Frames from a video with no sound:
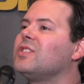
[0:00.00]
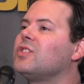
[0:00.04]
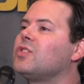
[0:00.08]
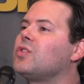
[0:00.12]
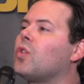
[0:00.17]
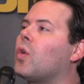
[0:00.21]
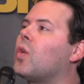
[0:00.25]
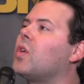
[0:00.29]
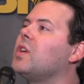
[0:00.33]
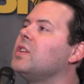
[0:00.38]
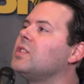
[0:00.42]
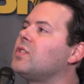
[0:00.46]

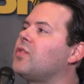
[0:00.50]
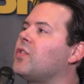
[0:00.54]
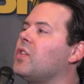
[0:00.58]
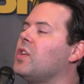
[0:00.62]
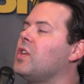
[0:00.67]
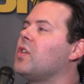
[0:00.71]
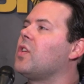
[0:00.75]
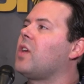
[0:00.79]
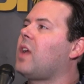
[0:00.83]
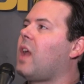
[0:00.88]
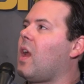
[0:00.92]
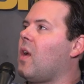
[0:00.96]
stories for
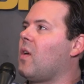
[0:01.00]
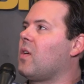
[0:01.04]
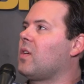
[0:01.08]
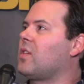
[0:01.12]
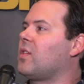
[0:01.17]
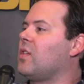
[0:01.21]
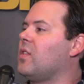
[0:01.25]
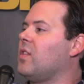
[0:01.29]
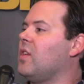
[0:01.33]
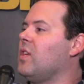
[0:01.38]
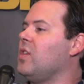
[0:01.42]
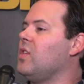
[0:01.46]
your
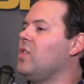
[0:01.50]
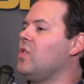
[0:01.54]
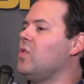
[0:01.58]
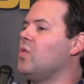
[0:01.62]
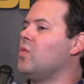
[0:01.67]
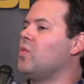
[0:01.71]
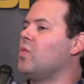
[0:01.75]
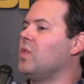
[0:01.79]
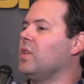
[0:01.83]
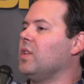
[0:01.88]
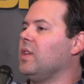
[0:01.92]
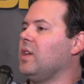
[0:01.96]
character that
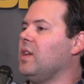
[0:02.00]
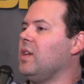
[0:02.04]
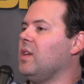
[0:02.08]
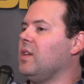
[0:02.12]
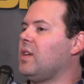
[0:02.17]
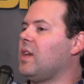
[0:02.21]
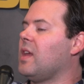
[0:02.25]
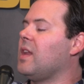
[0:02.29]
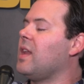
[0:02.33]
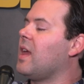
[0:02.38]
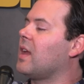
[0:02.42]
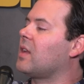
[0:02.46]
you really
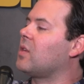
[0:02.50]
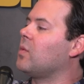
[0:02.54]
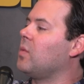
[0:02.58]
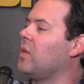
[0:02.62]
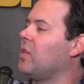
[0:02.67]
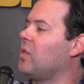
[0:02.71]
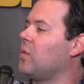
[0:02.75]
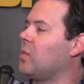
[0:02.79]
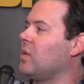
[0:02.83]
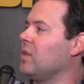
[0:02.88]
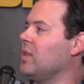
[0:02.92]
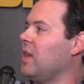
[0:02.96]
connected
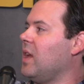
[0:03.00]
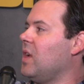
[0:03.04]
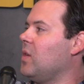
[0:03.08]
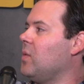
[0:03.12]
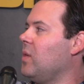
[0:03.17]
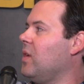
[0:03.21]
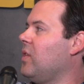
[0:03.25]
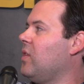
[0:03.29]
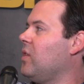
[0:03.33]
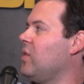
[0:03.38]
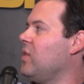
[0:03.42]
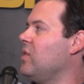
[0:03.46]
with or related
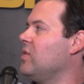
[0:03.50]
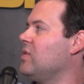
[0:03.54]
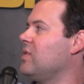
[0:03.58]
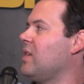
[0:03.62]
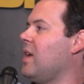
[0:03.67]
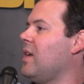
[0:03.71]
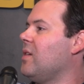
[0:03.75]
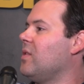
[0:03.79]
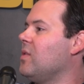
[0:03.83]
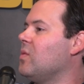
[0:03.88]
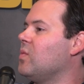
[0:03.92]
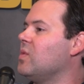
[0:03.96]
with, or you
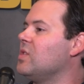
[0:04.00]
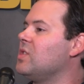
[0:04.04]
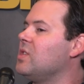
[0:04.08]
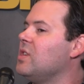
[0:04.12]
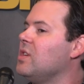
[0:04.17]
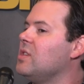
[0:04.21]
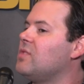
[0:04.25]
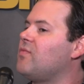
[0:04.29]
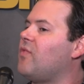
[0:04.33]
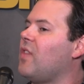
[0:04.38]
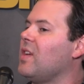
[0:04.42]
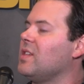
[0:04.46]
say, when
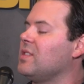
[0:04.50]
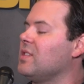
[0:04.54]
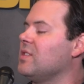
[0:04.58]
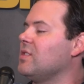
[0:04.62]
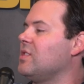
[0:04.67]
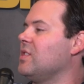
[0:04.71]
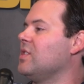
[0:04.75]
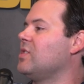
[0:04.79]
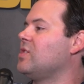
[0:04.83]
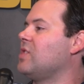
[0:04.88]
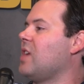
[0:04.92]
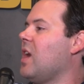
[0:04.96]
she
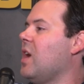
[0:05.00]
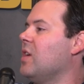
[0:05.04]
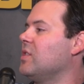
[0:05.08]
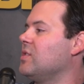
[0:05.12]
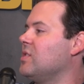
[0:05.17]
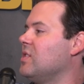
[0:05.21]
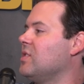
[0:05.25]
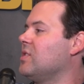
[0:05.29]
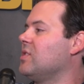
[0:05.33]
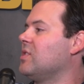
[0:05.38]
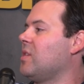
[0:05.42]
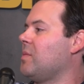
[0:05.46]
faces this
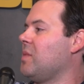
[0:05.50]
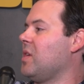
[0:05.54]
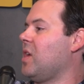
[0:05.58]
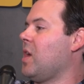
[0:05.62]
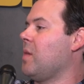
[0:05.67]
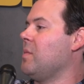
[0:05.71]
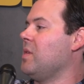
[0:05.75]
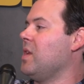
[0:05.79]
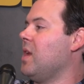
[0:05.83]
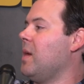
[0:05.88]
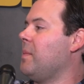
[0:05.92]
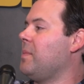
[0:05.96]
challenge, this is something
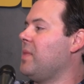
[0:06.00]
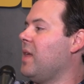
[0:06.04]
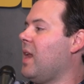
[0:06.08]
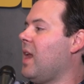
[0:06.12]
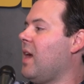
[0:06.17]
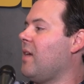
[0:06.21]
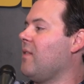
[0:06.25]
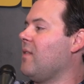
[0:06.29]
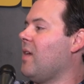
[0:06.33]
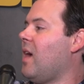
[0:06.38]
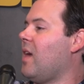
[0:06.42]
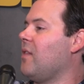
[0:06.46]
coming up that
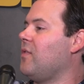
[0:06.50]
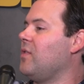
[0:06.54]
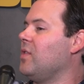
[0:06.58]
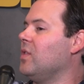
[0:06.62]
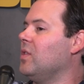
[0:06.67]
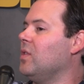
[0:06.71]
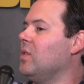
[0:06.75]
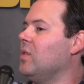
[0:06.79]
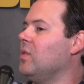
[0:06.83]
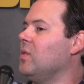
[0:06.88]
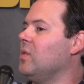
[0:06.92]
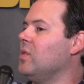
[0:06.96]
I
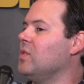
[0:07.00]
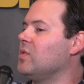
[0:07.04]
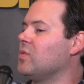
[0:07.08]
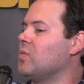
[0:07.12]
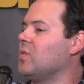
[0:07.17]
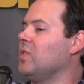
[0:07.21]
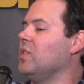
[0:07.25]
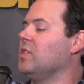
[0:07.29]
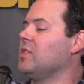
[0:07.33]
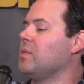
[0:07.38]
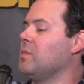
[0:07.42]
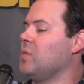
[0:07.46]
feel is
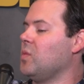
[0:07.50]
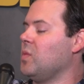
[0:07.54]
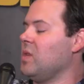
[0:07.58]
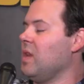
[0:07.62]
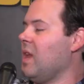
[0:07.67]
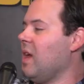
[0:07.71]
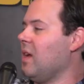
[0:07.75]
really something we